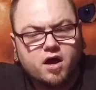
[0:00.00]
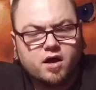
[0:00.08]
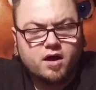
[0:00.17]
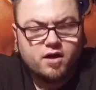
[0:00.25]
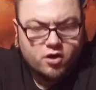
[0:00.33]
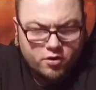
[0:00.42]

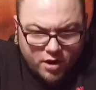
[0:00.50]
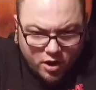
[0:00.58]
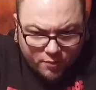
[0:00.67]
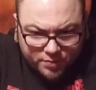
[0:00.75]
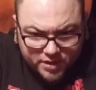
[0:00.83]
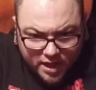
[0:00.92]
I
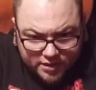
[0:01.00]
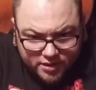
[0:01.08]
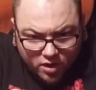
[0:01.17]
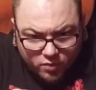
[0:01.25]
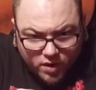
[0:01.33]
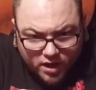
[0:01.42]
hope a lot of
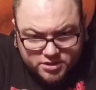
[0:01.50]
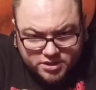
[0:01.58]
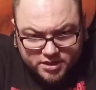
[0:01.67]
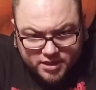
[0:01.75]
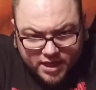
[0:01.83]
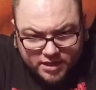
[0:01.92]
y'all
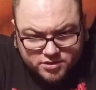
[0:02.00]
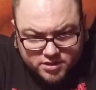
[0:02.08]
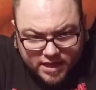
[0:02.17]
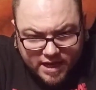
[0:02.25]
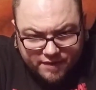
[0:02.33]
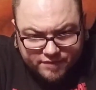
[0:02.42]
watching
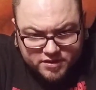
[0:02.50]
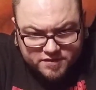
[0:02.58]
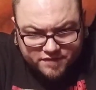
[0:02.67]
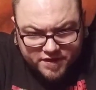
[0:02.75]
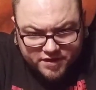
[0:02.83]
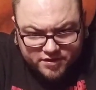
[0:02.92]
actually have these
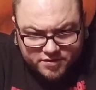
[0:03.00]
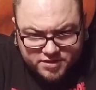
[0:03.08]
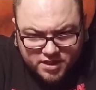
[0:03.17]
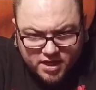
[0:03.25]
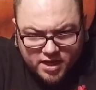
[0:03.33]
figures,